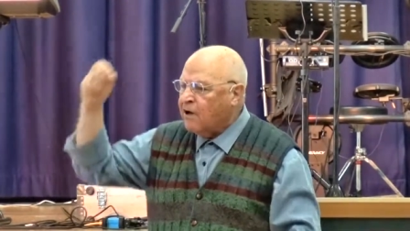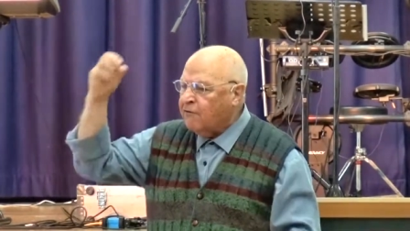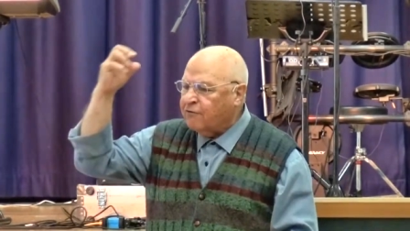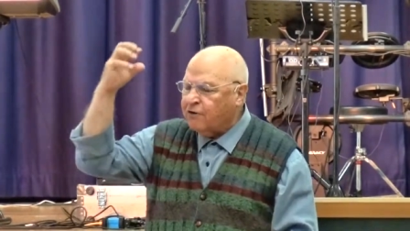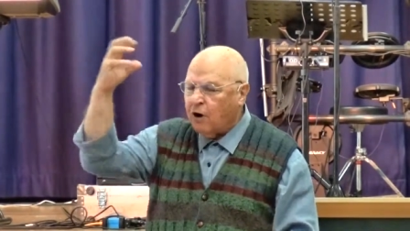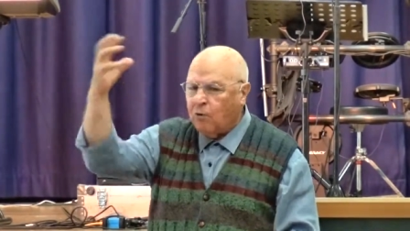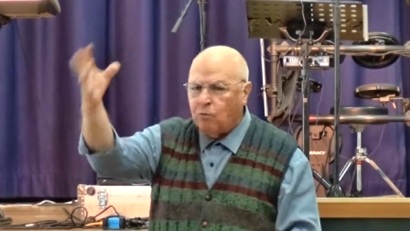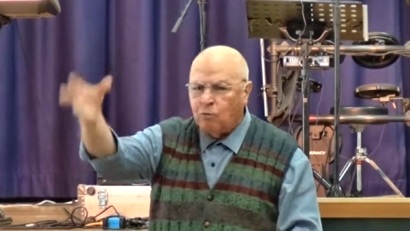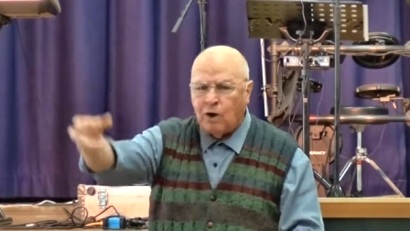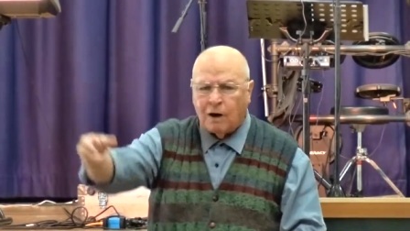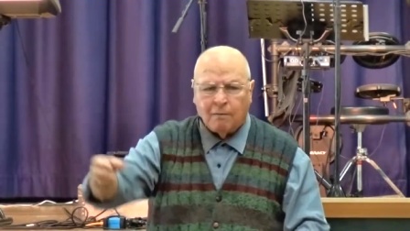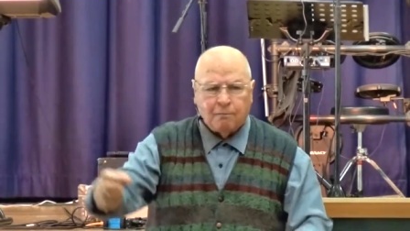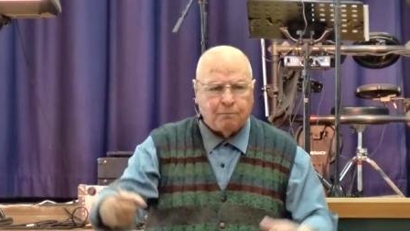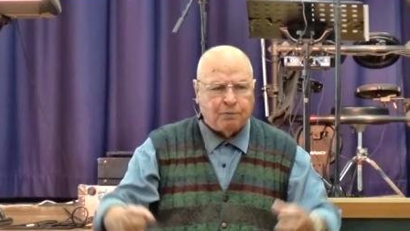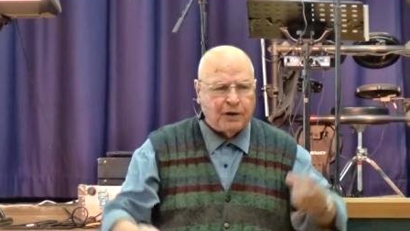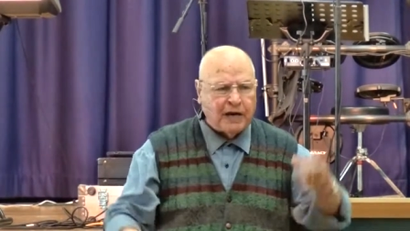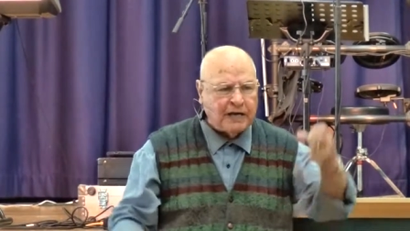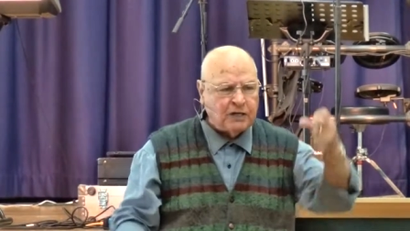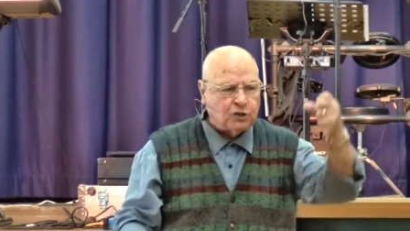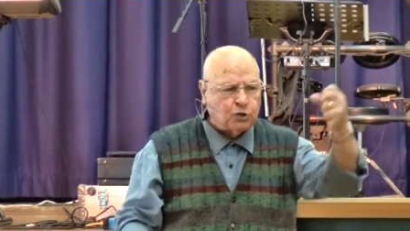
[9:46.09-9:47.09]
from one
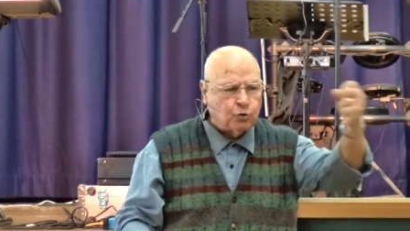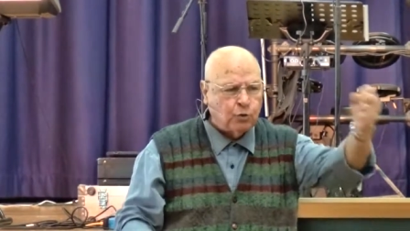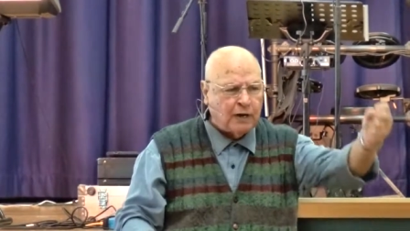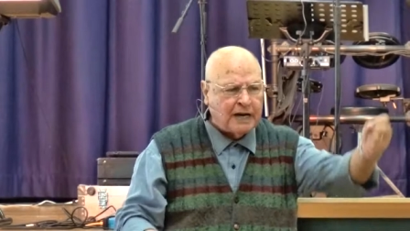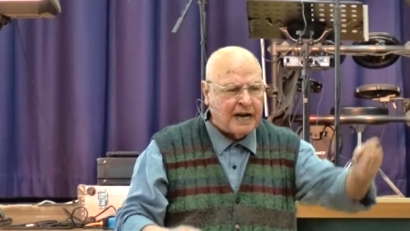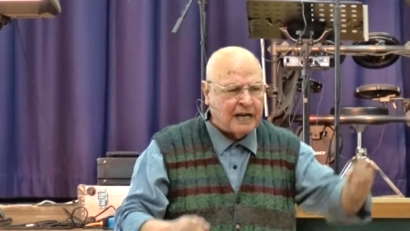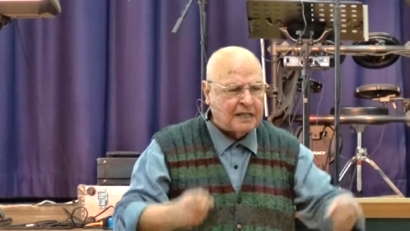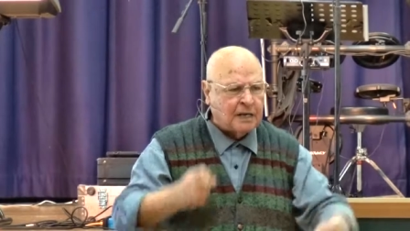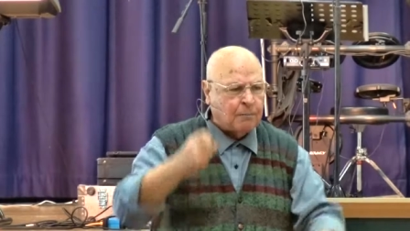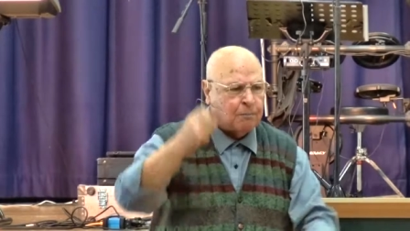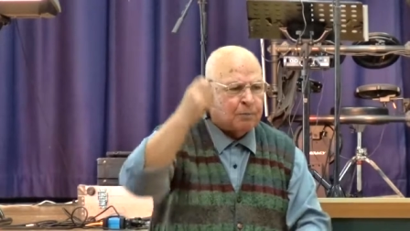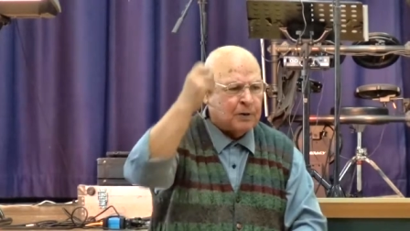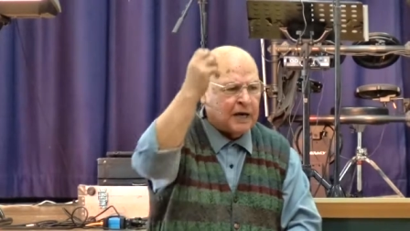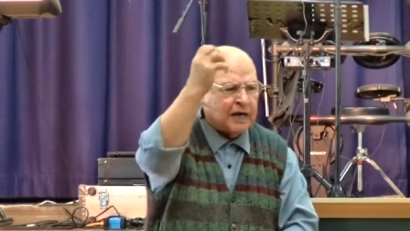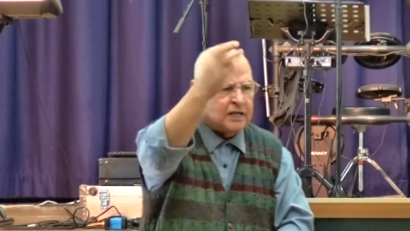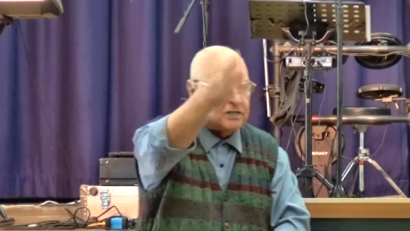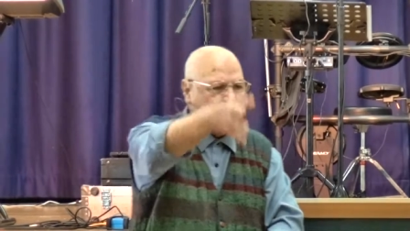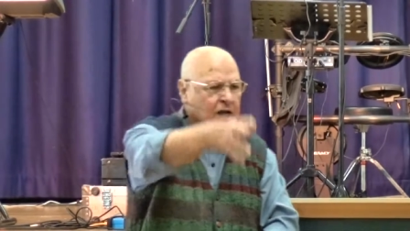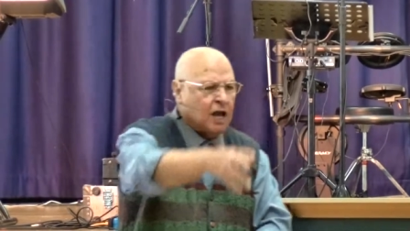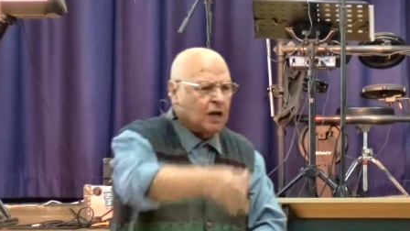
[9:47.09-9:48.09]
place to another
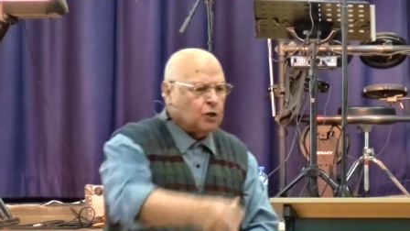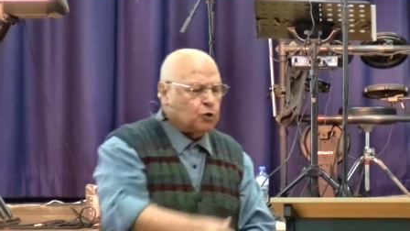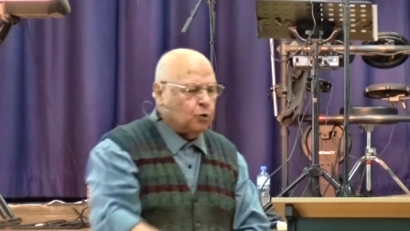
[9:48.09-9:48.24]
place